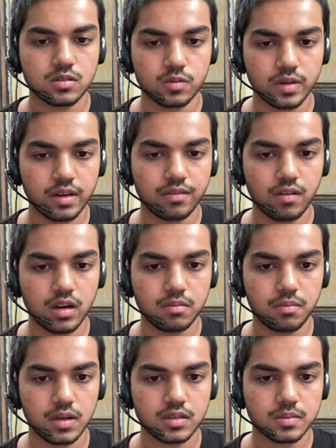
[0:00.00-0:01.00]
We have 1
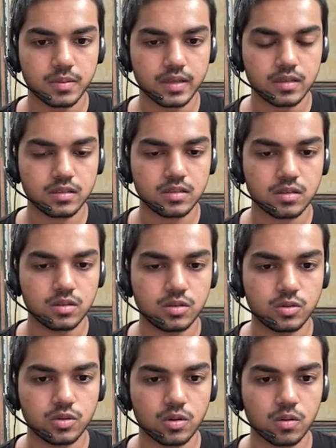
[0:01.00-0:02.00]
plus minus
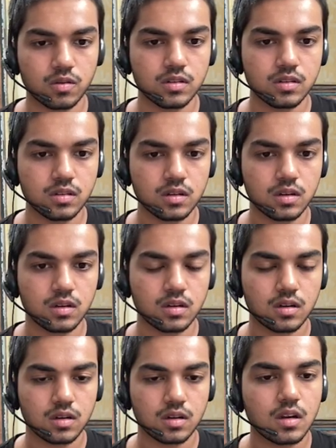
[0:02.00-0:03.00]
root over
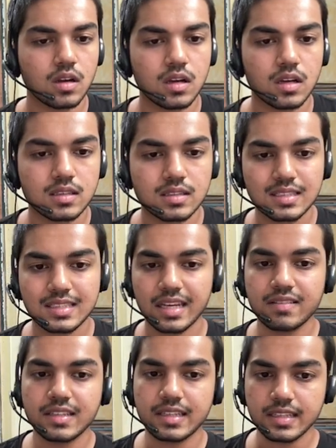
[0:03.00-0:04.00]

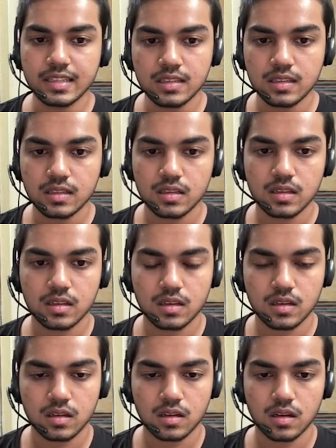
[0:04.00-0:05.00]
17,
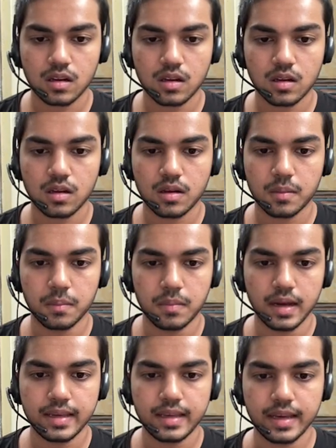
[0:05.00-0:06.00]

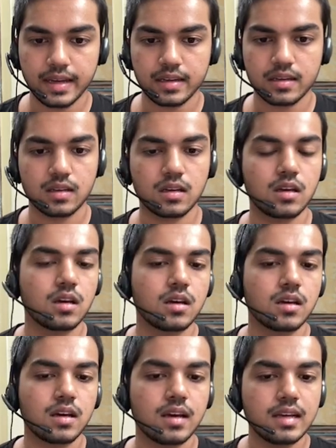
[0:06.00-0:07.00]
by 8.
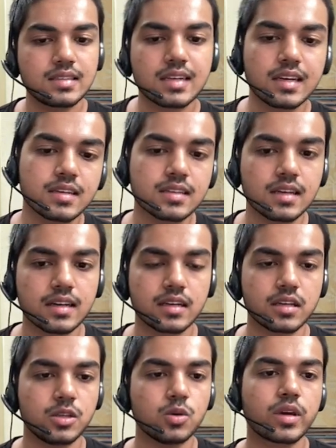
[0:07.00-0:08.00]
It's clear that
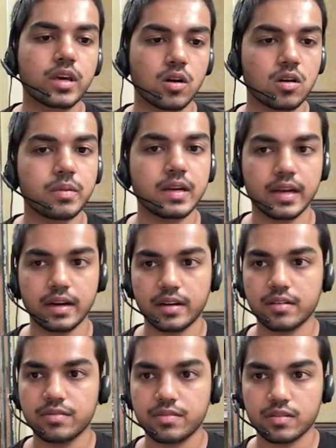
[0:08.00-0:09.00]
u cannot be
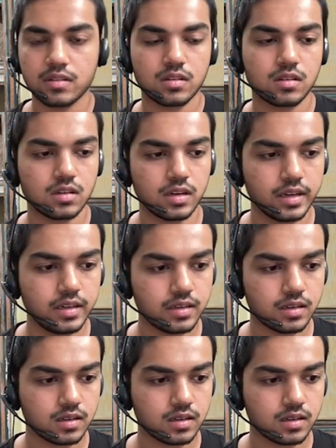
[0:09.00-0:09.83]
negative, right?